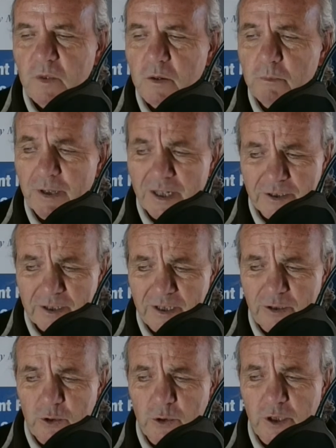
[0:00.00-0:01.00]
Biggest thing
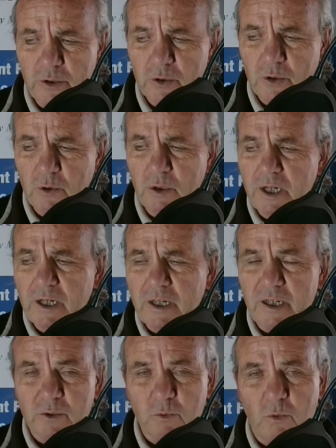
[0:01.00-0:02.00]
you can do
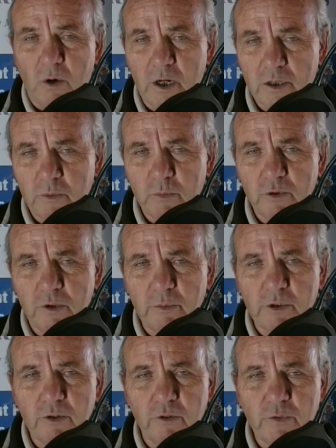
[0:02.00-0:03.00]
is walk the
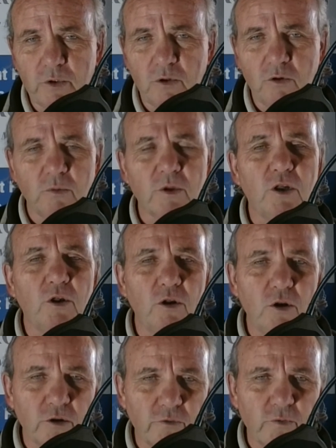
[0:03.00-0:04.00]
perimeter of your home.
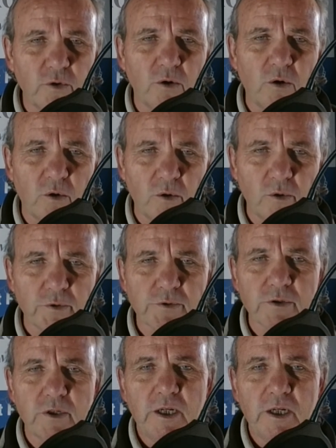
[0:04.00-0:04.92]
Look for holes.